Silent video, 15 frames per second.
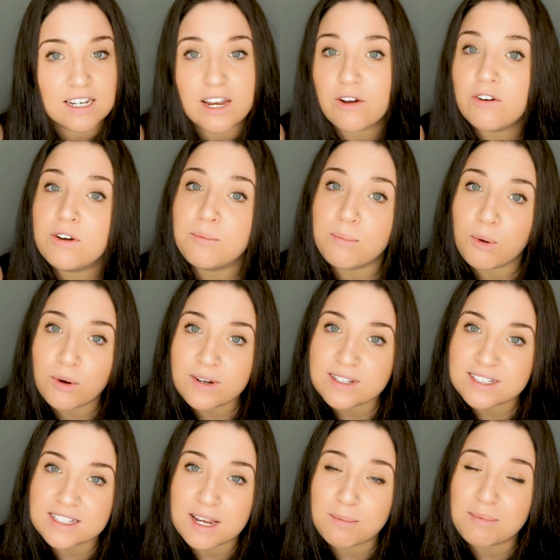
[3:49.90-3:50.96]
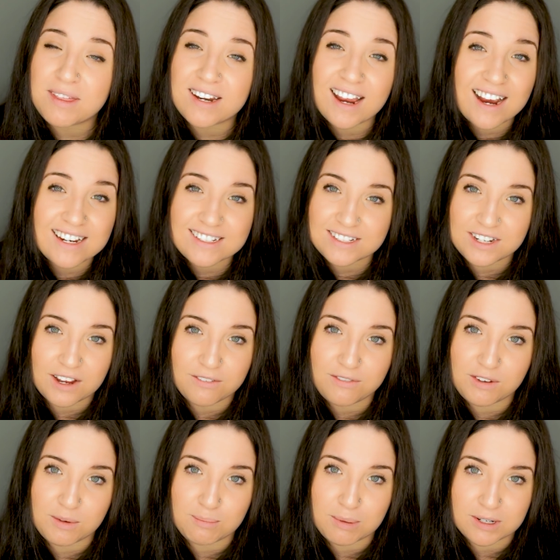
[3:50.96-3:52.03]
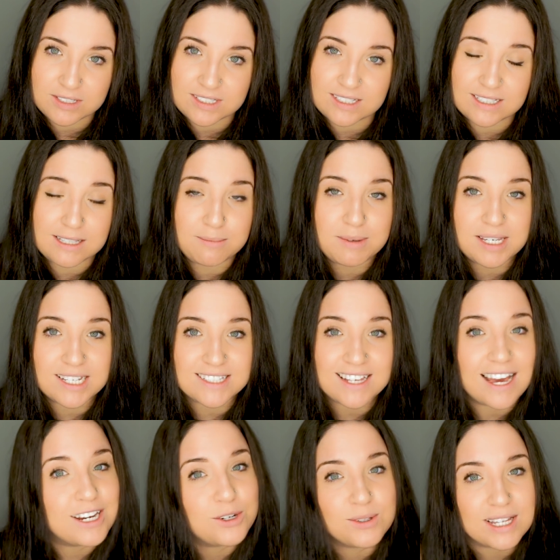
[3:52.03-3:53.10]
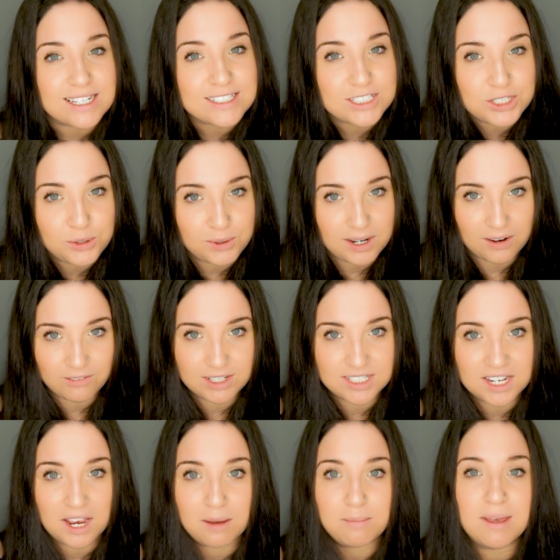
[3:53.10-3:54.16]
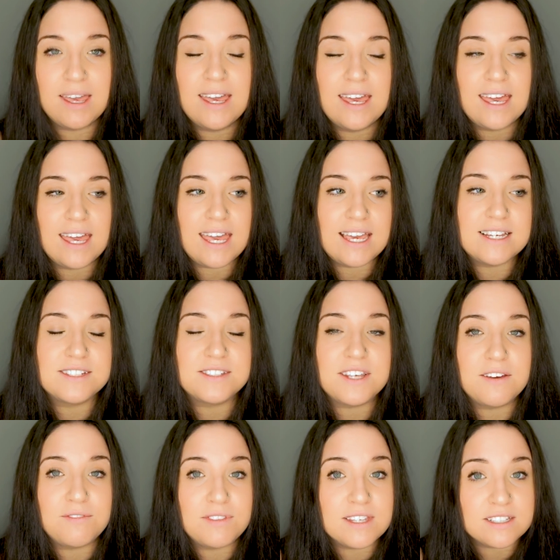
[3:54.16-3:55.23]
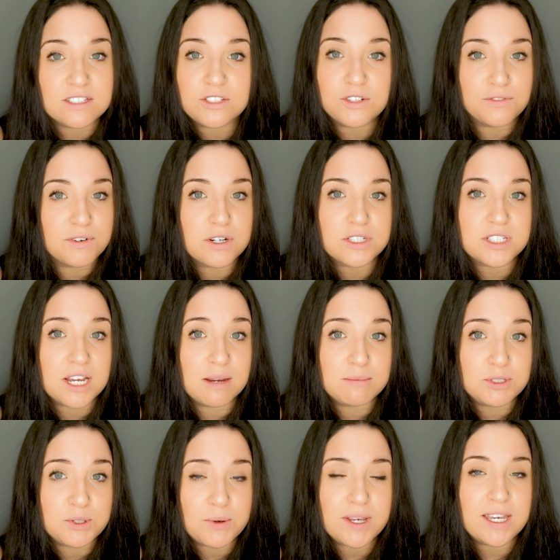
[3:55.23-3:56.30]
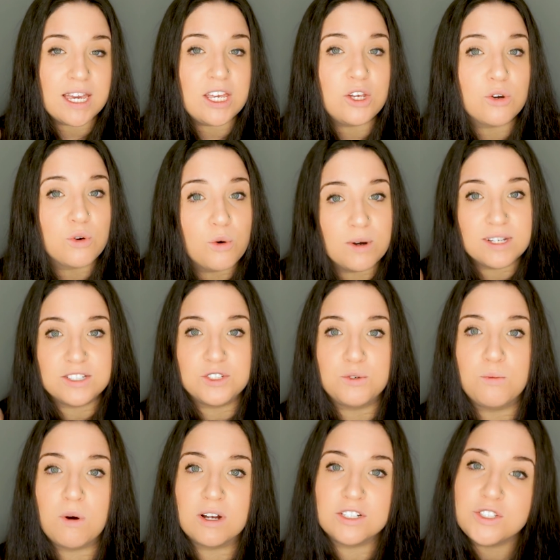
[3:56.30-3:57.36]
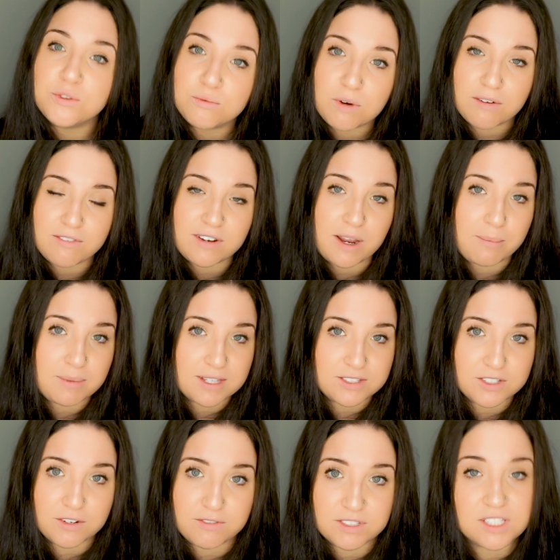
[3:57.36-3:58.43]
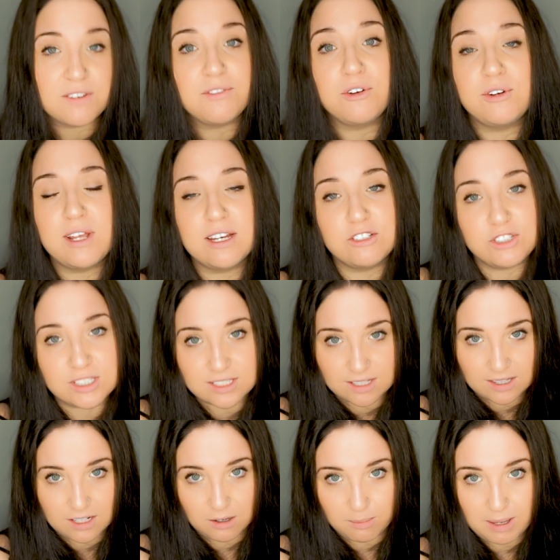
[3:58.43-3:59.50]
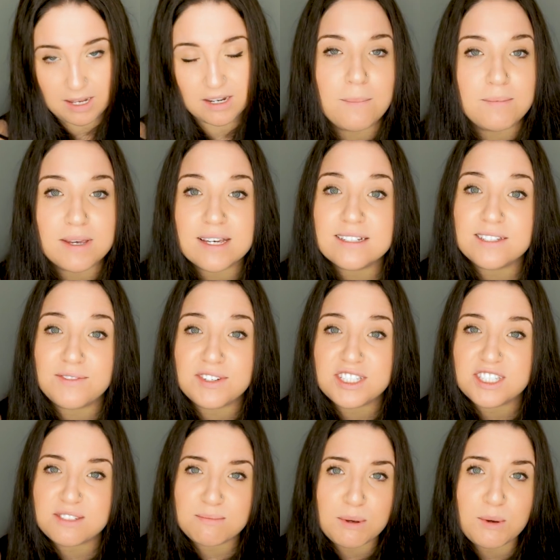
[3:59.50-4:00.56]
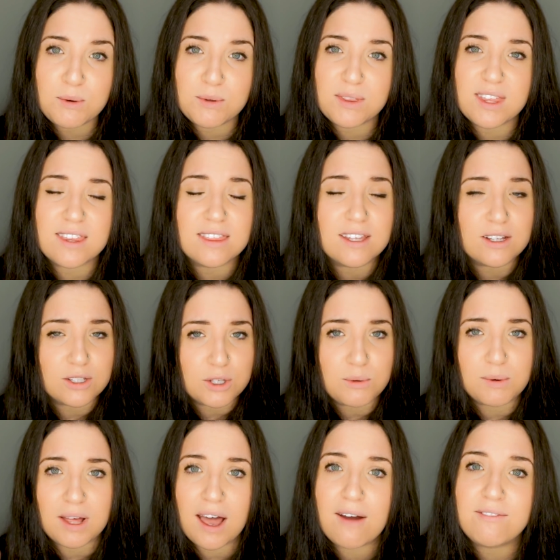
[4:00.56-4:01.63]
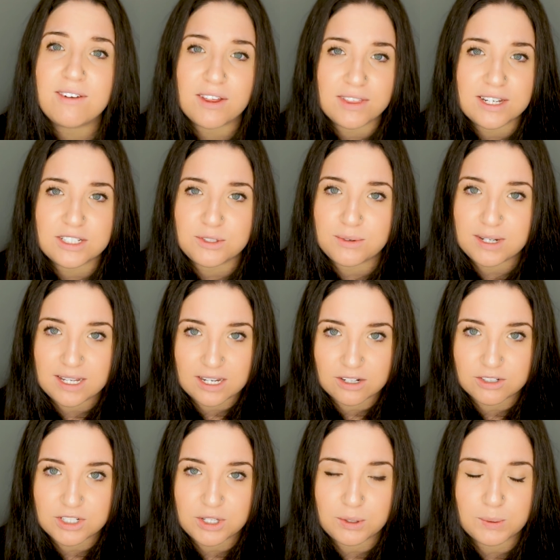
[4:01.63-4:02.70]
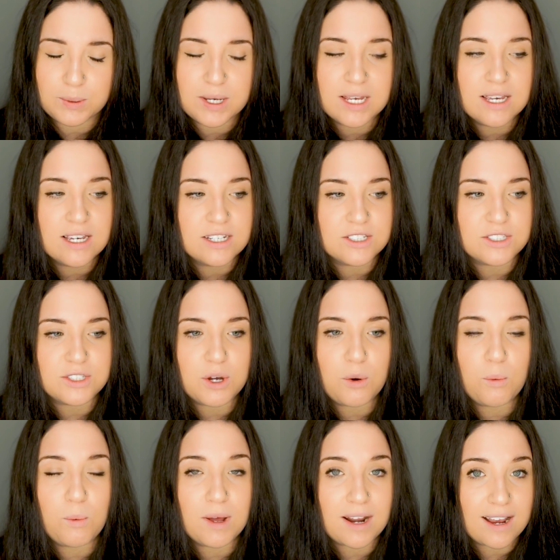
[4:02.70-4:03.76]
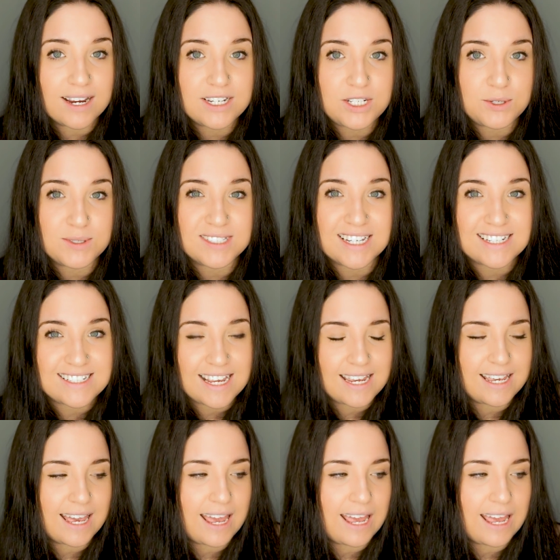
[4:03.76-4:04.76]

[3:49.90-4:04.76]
Now, an important step that I did not film personally because I don't like to do it every time is if this is your first time doing it, you're going to want to roughen up the surface of your nail just a little bit because if it's smooth, the glue will have nothing to adhere to. So what I do is I take